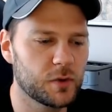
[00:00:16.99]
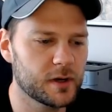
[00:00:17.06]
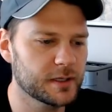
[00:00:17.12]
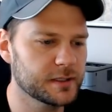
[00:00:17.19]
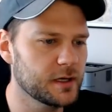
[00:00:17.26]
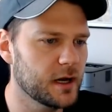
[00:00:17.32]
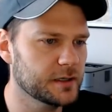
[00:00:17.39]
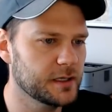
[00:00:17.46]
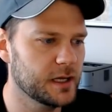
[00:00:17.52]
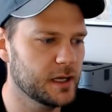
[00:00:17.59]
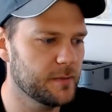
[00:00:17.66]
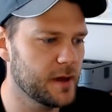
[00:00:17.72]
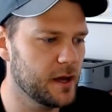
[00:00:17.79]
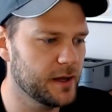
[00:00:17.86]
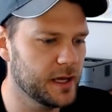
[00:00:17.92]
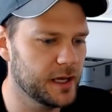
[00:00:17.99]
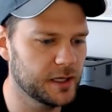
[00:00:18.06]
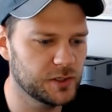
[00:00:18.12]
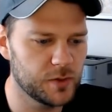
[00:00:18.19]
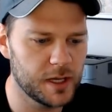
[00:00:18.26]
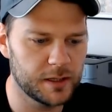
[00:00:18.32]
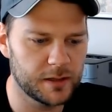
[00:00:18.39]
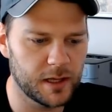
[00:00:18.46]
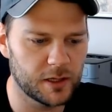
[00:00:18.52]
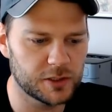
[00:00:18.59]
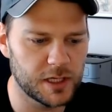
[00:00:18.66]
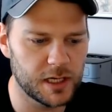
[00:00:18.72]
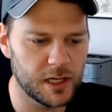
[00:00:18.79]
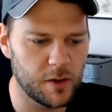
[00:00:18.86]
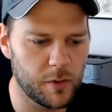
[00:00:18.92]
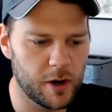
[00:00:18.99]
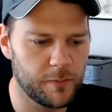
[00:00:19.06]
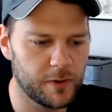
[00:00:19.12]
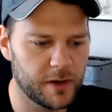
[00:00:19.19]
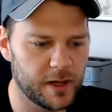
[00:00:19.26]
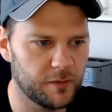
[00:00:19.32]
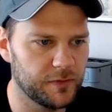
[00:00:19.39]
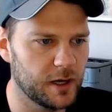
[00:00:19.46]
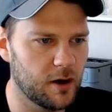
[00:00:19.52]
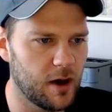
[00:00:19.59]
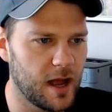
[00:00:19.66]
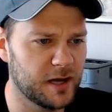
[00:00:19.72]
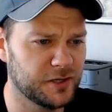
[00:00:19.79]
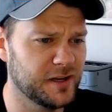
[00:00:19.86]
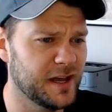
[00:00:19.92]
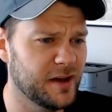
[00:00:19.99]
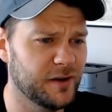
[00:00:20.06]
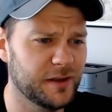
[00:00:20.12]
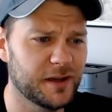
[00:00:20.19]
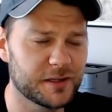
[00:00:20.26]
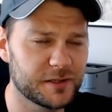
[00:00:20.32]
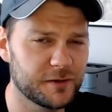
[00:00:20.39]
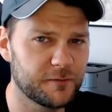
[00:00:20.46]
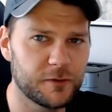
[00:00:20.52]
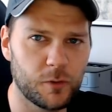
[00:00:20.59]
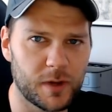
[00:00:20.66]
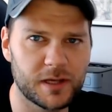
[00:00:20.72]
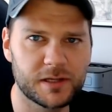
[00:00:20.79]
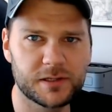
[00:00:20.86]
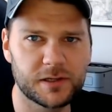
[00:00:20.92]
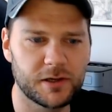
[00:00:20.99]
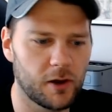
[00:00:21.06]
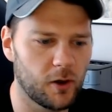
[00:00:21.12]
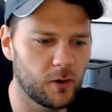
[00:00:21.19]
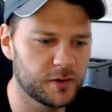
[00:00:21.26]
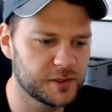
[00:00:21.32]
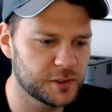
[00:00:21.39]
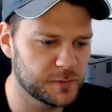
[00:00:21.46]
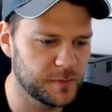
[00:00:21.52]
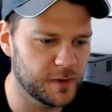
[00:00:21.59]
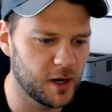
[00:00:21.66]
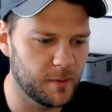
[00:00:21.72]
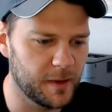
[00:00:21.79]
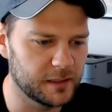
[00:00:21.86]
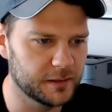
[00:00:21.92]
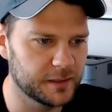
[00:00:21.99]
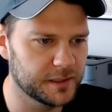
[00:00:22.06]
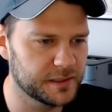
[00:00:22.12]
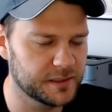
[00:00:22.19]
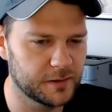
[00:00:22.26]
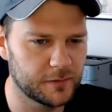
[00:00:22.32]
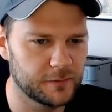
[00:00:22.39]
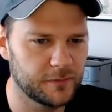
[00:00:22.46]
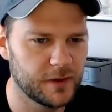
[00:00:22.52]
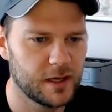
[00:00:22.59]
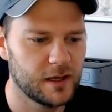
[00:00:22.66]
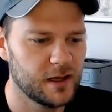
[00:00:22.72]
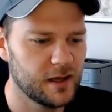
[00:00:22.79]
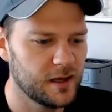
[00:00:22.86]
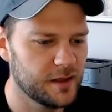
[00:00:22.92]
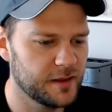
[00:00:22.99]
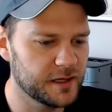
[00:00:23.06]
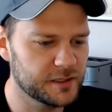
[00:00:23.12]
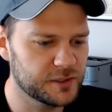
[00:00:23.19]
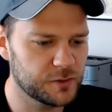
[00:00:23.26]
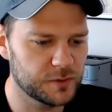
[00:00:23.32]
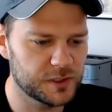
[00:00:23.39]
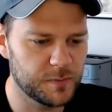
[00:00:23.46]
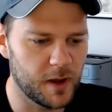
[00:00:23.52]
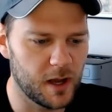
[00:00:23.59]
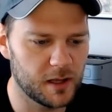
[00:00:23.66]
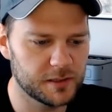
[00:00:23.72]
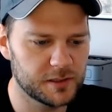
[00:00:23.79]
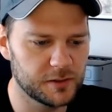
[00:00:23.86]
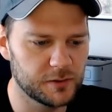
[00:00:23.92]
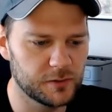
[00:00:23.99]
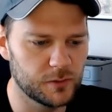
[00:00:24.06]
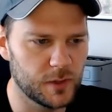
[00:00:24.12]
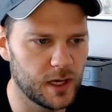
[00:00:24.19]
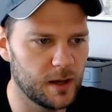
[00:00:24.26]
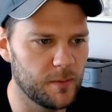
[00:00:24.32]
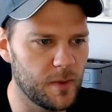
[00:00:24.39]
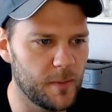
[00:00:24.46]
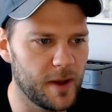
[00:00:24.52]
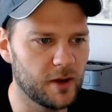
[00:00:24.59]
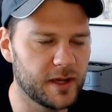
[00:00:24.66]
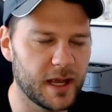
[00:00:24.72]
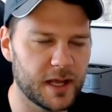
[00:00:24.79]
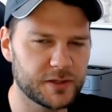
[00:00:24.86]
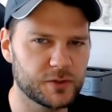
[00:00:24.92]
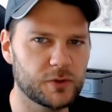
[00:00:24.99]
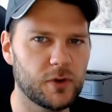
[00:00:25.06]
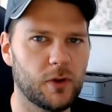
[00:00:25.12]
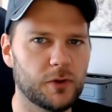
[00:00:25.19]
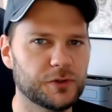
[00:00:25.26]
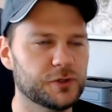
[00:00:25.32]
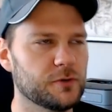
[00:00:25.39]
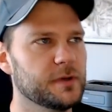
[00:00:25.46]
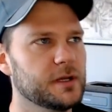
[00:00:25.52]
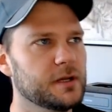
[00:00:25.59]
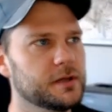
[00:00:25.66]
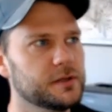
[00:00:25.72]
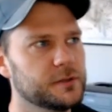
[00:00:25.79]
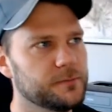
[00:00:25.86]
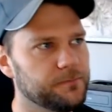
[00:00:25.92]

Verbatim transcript: We're going to talk today about a tweet that JD Greear put out there. Actually, now I think it's a few weeks ago. It's just been on my list of things to respond to um, about cancel culture because